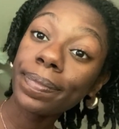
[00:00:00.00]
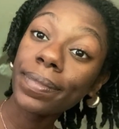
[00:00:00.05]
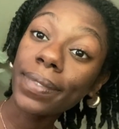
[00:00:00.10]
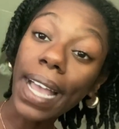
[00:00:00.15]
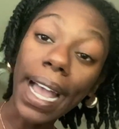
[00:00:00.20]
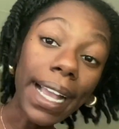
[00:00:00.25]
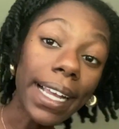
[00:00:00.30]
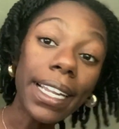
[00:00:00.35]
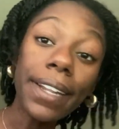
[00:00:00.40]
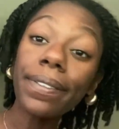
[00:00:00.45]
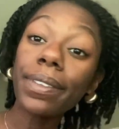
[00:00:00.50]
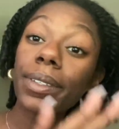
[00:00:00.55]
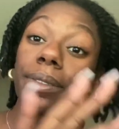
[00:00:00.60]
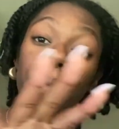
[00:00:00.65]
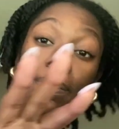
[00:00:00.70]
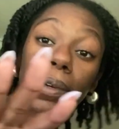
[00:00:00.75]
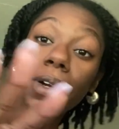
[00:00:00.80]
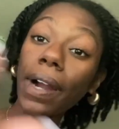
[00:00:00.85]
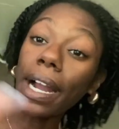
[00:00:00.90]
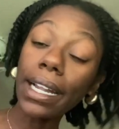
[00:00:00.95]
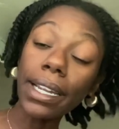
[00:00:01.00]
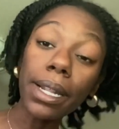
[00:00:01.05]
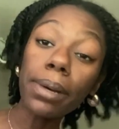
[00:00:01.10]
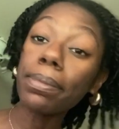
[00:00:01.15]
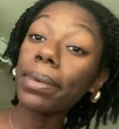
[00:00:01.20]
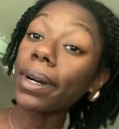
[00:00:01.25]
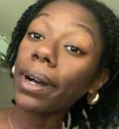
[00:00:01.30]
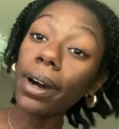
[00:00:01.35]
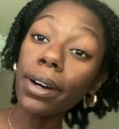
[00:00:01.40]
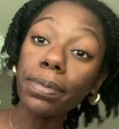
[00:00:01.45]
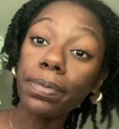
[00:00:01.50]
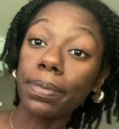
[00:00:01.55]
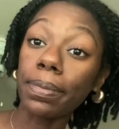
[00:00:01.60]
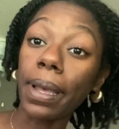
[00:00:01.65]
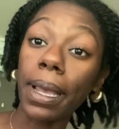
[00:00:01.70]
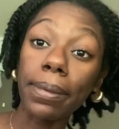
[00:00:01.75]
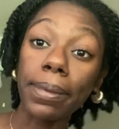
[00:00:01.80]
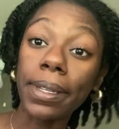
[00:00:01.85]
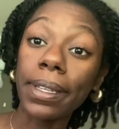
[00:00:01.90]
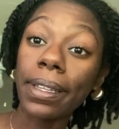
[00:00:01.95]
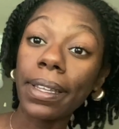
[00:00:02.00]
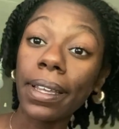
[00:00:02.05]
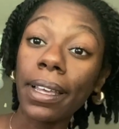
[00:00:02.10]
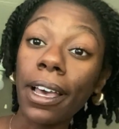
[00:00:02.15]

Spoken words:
I ain't even cracked that book open, baby.